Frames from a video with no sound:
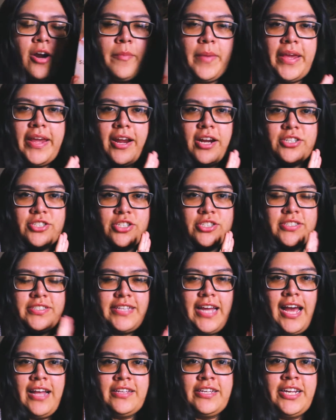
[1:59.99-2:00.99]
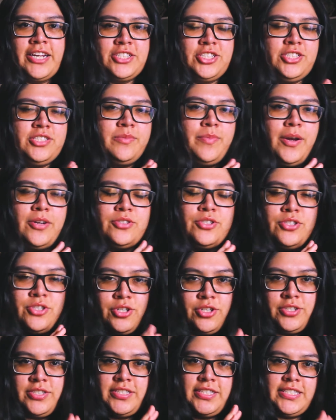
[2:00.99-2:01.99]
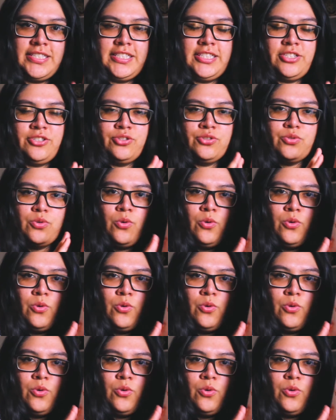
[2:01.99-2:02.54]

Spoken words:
Our main character is Tally, and she's about to turn 16 years